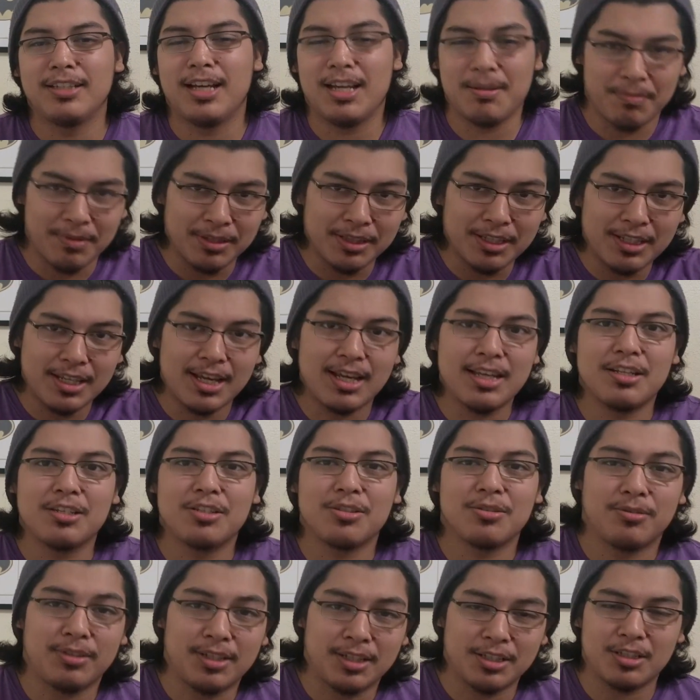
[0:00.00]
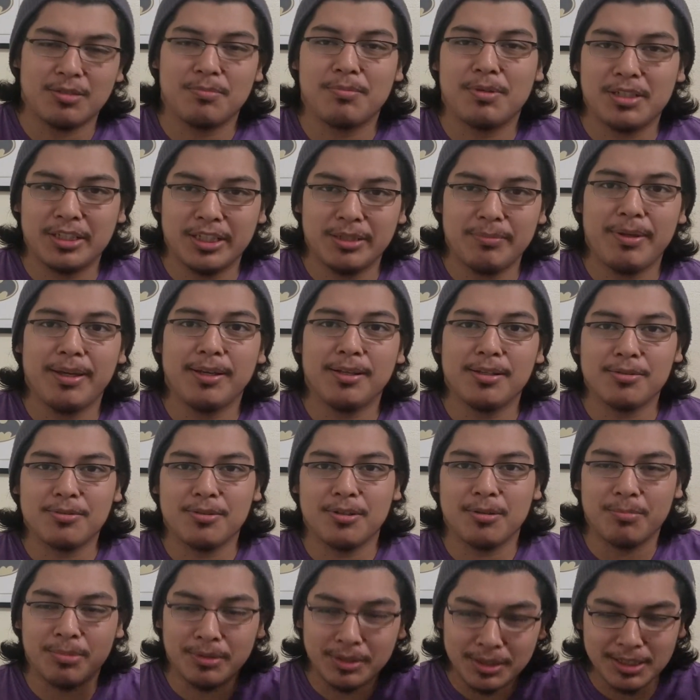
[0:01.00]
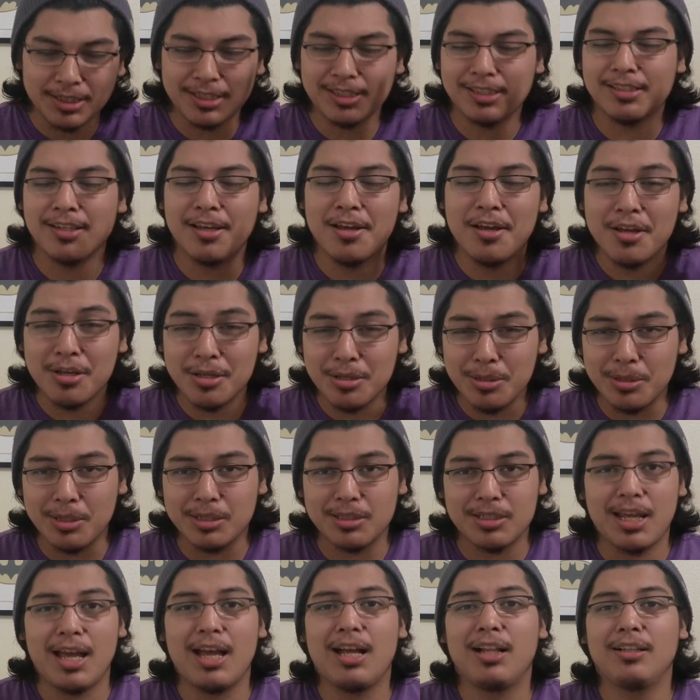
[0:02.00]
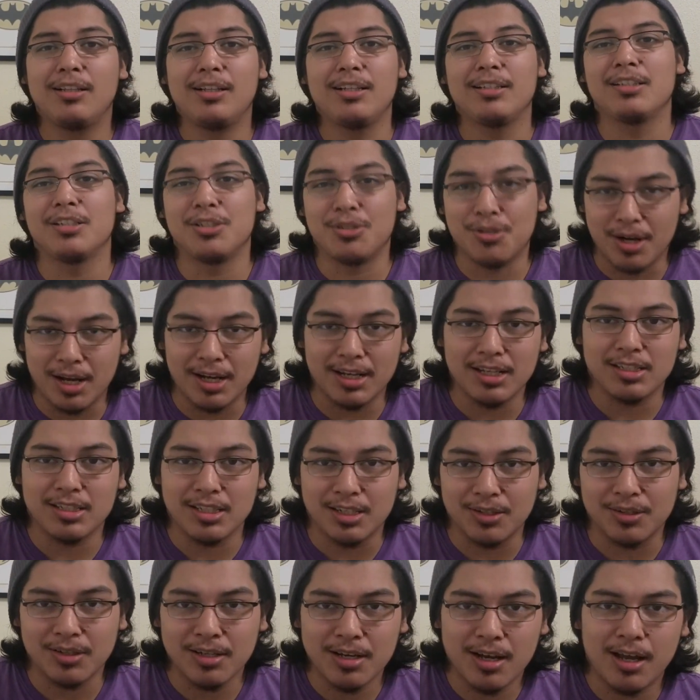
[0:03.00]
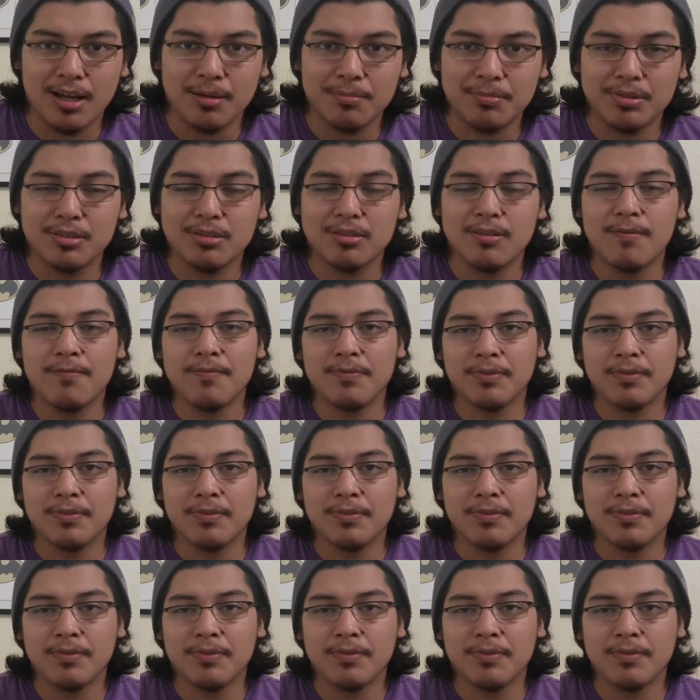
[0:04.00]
I mean, the dinosaur, not so much the Megazord, but this, you can tell it's a Triceratops.